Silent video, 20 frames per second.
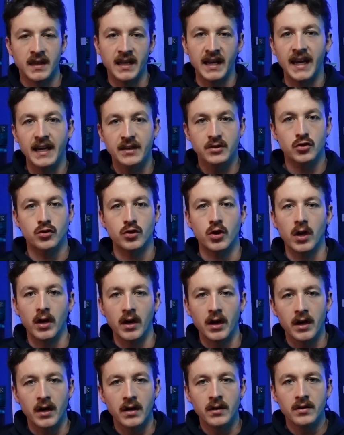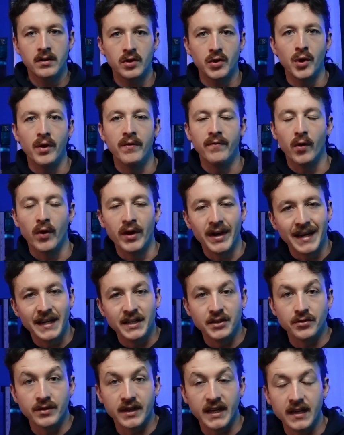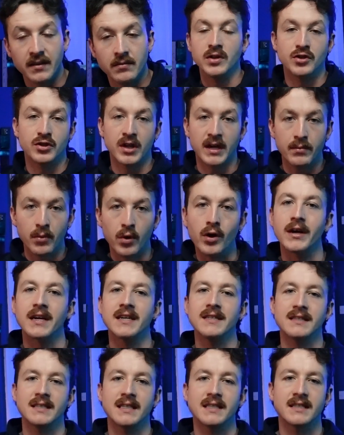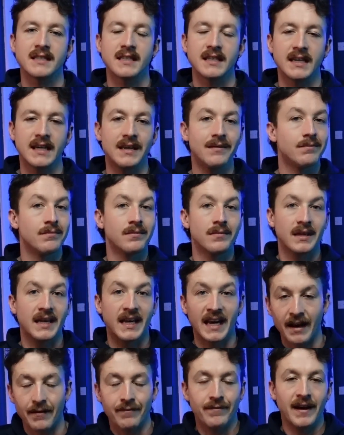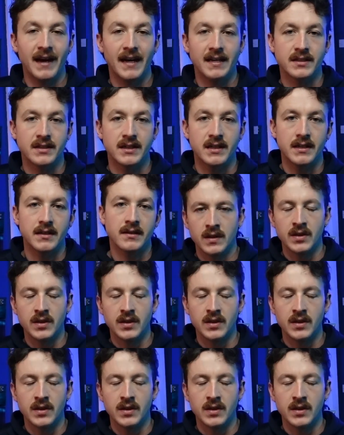You get stronger, you avoid injury, you train more consistently, you get faster.